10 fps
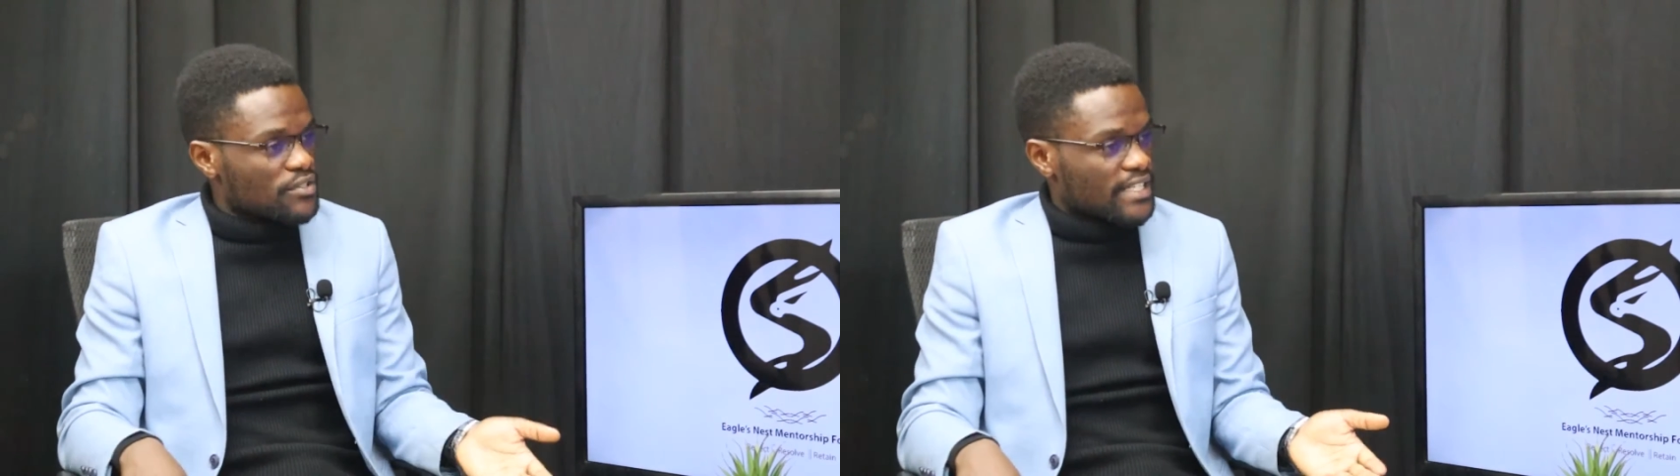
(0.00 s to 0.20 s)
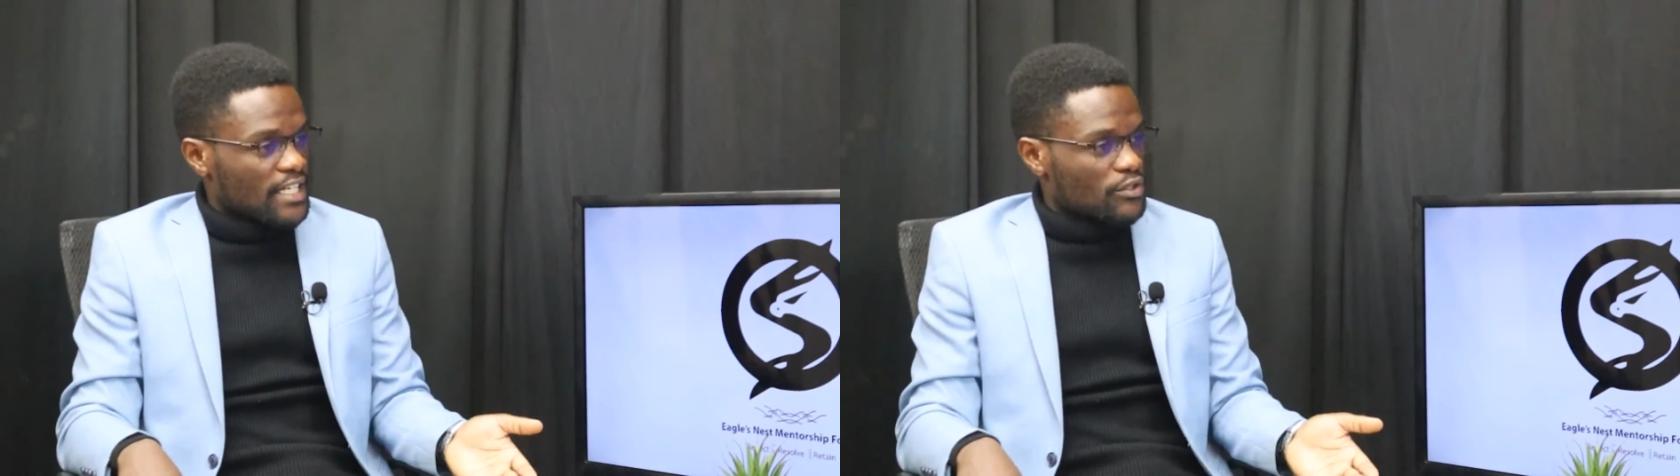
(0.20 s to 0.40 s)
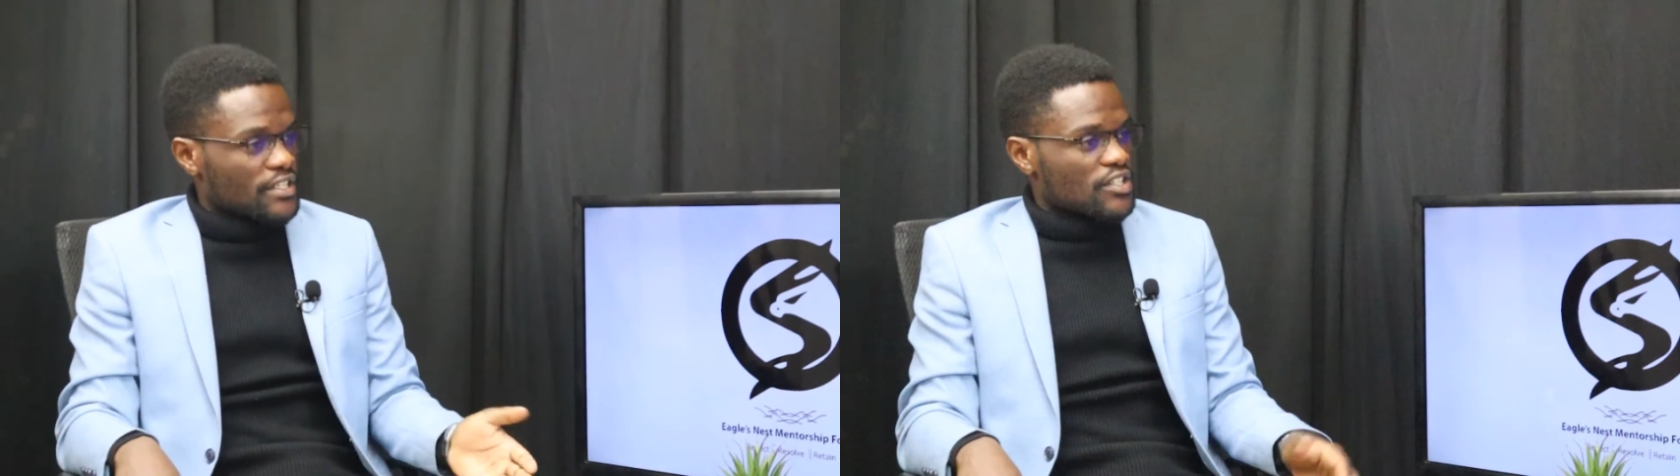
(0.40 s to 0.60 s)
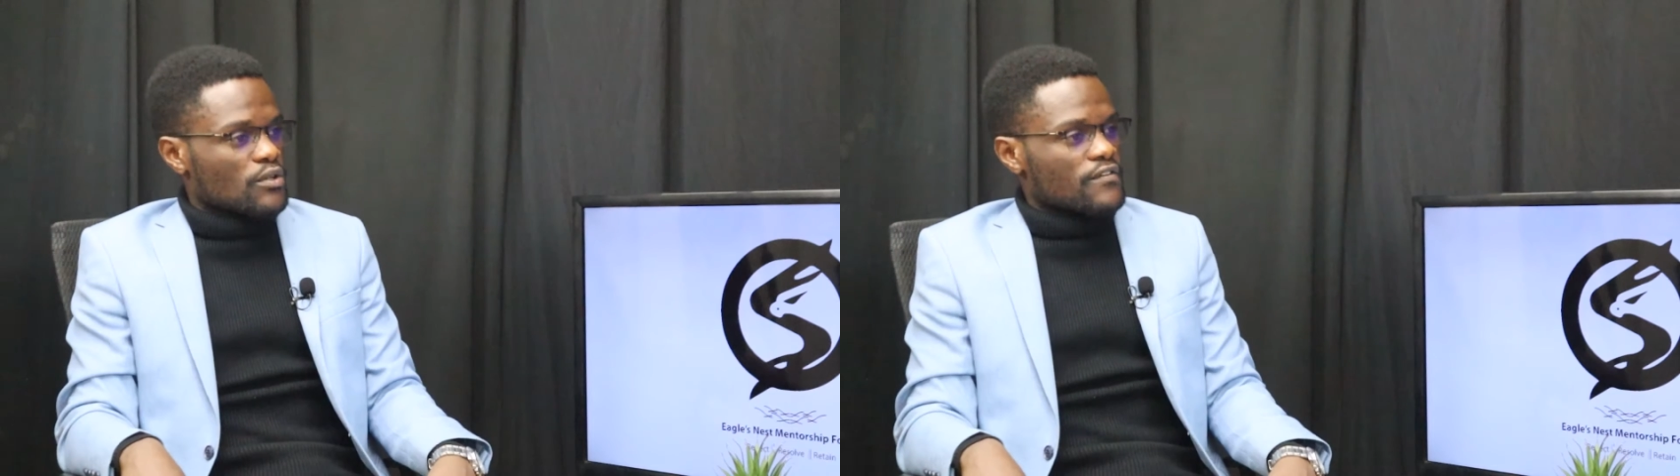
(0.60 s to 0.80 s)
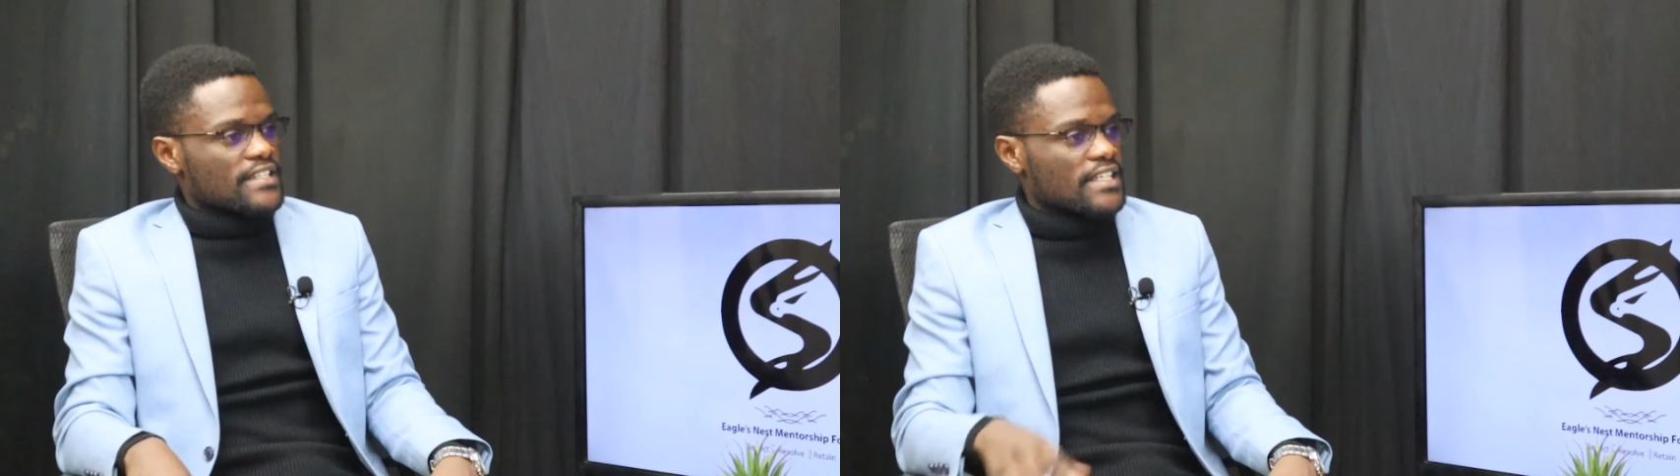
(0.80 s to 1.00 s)
sana to this
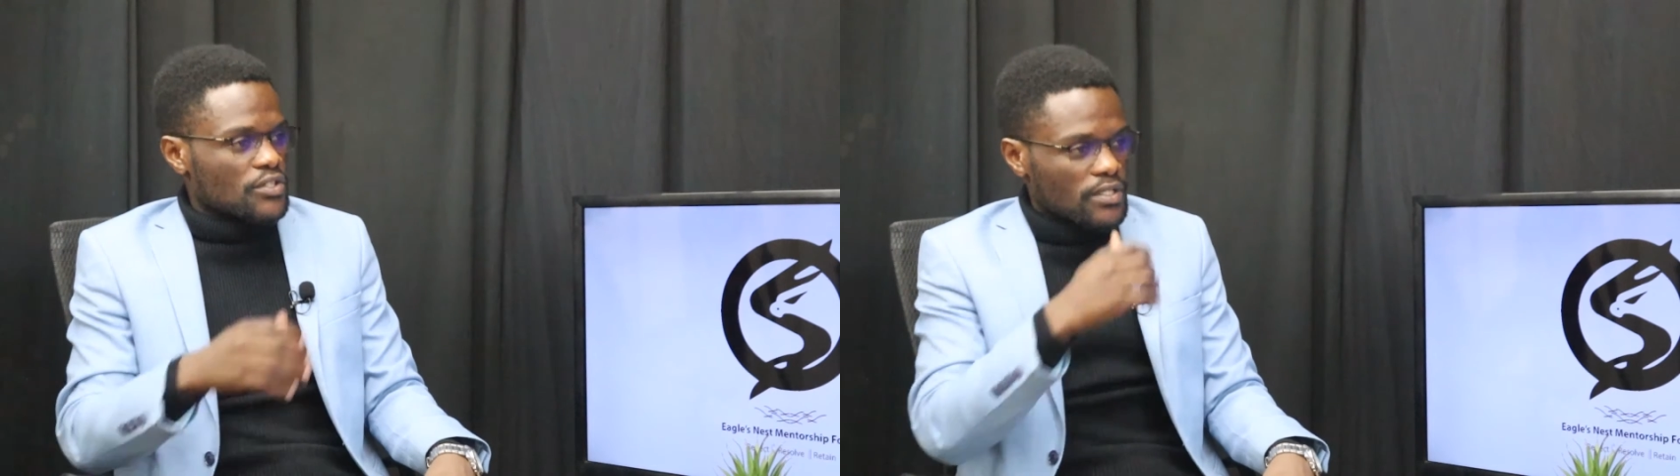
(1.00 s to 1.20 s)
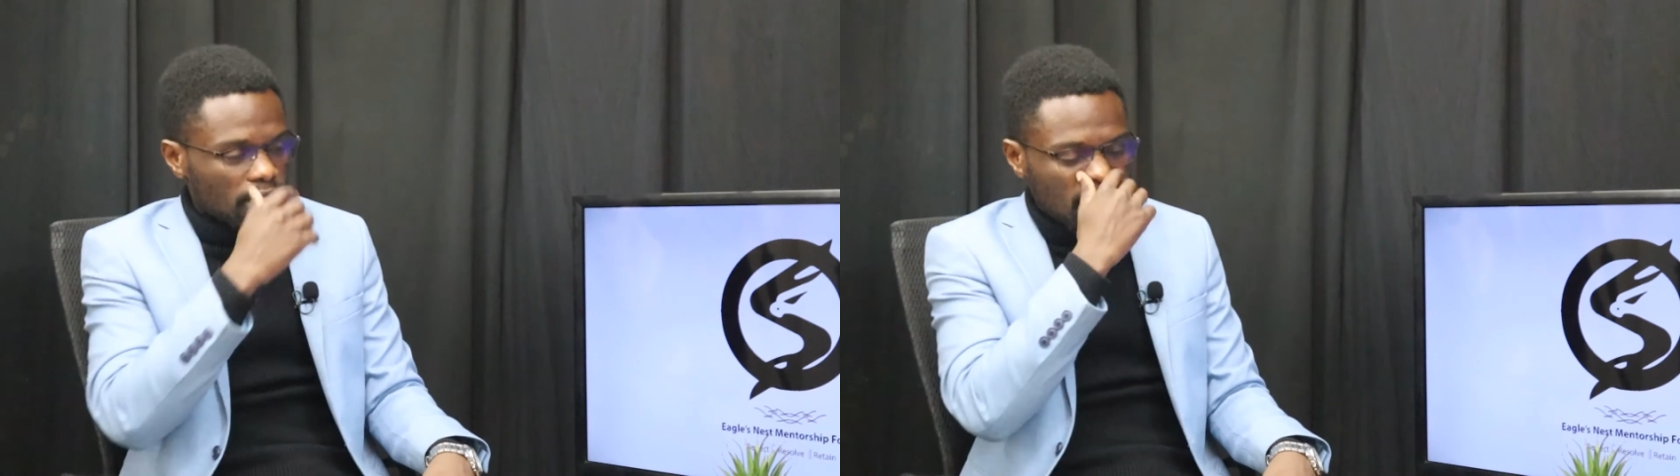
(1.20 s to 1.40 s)
conversation